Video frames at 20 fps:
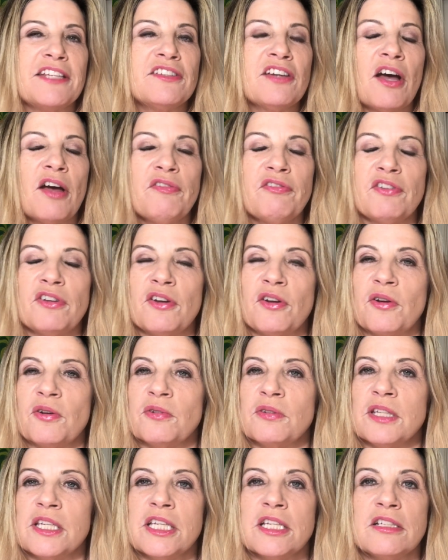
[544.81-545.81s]
tough in her
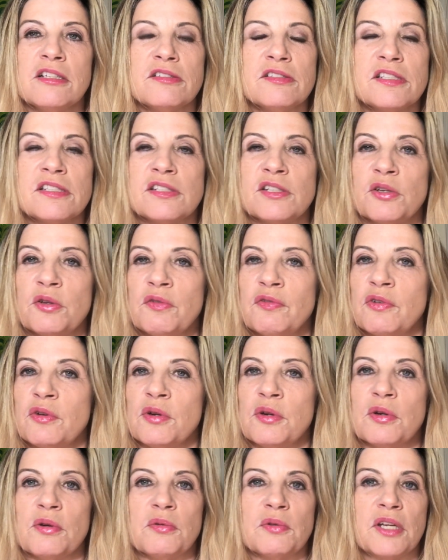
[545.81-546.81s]
little
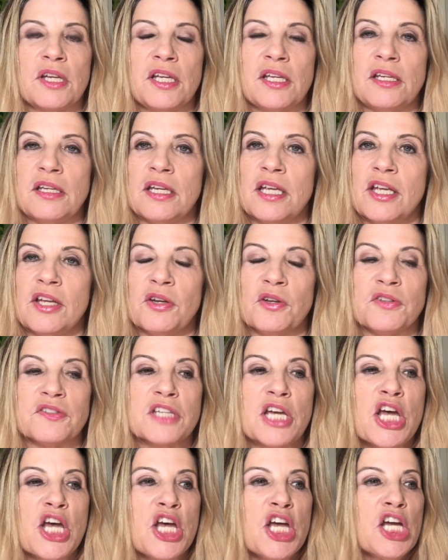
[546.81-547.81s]
silver kitten heels.
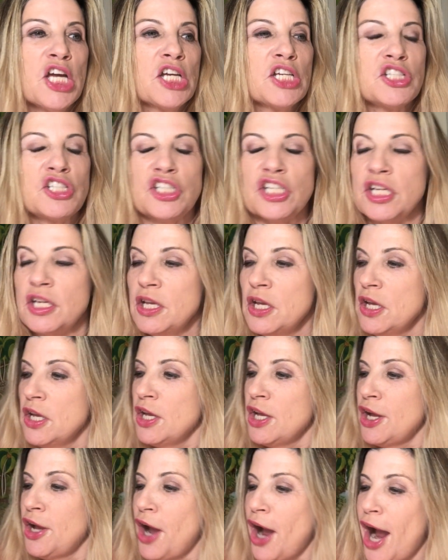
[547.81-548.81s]
Because
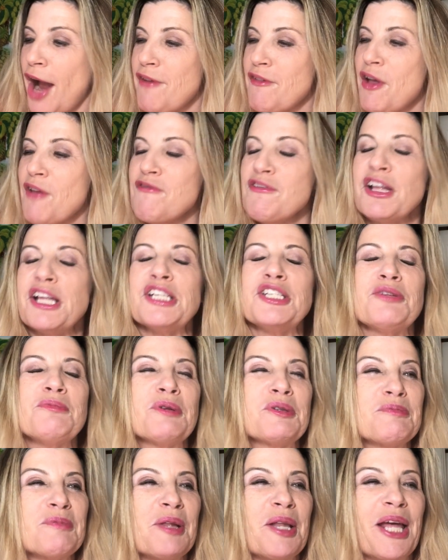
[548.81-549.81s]
I think she
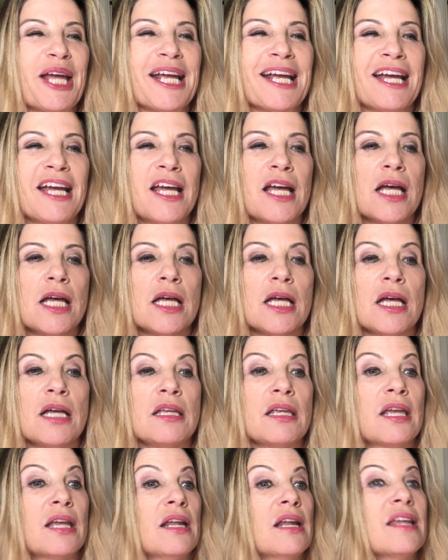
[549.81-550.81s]
must be like,
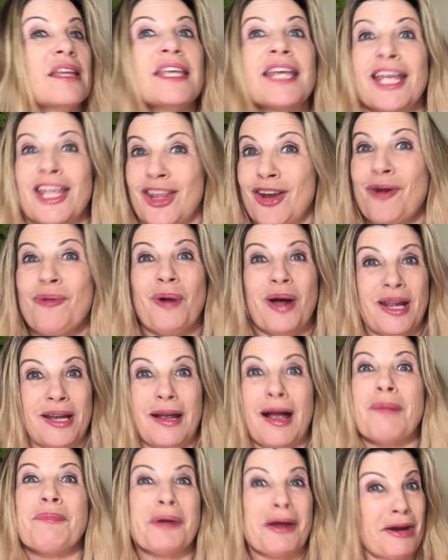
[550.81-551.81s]
yeah, you know what?
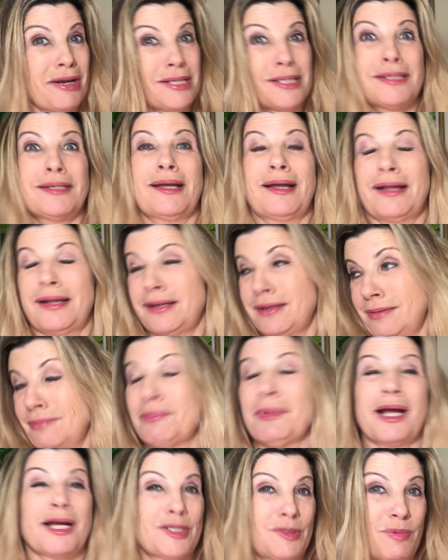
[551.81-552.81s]
I buried a son.
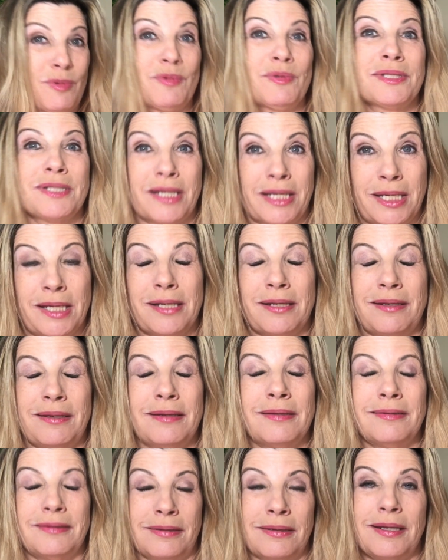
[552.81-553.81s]
My husband was like
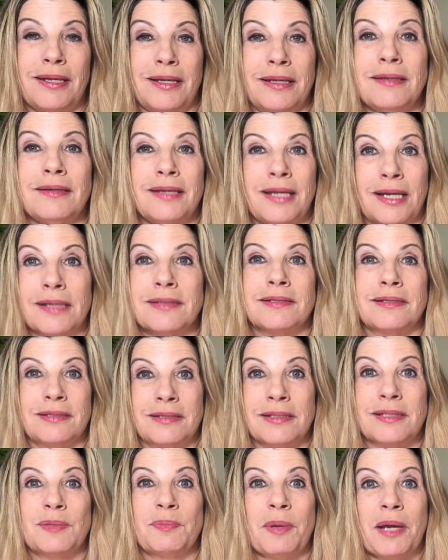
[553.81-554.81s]
next to
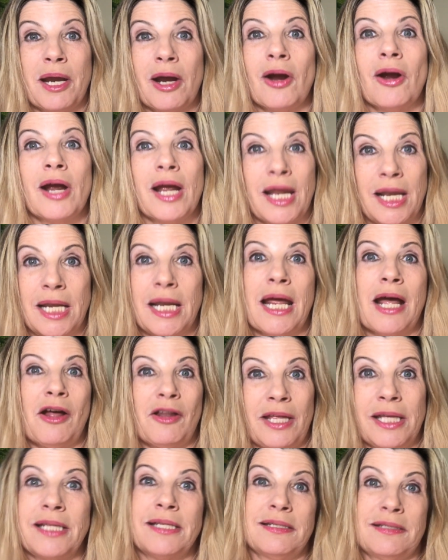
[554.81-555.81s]
despair. And now
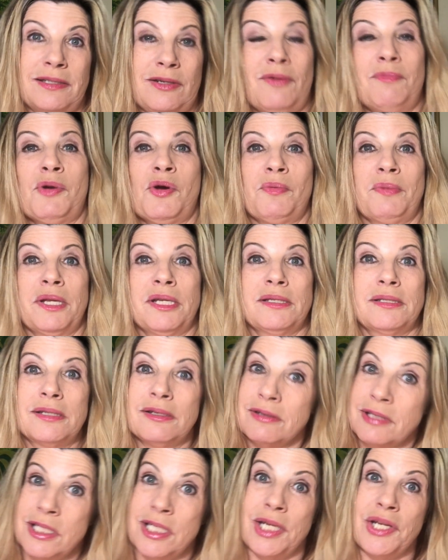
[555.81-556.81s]
like, this is our moment. So
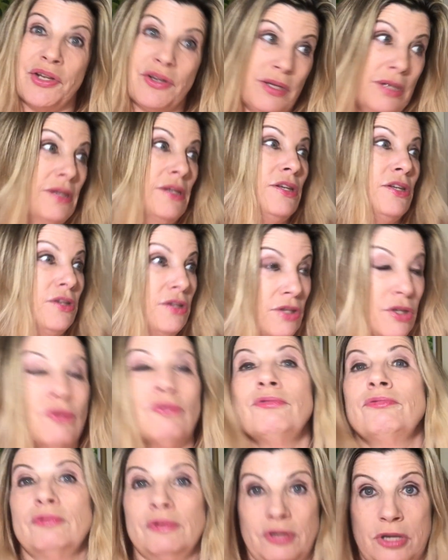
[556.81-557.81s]
cheek,
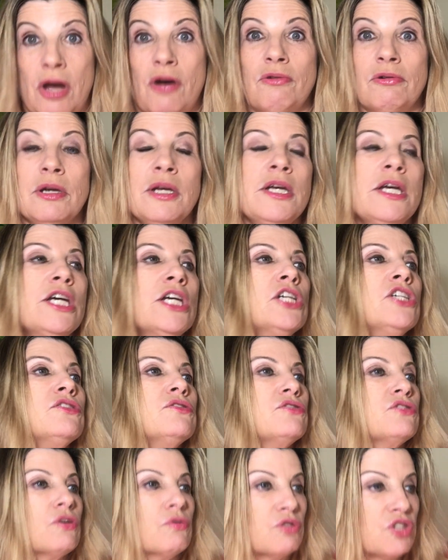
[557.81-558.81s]
you go.
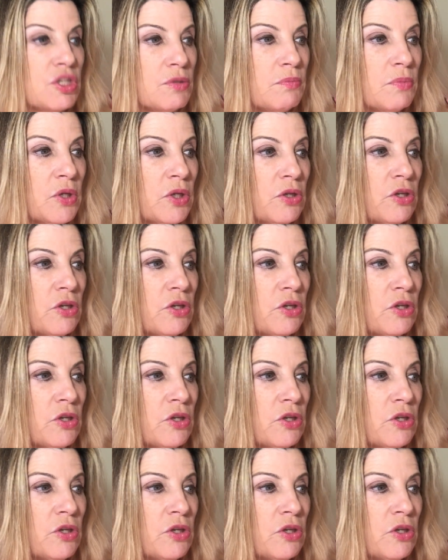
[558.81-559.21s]
So she,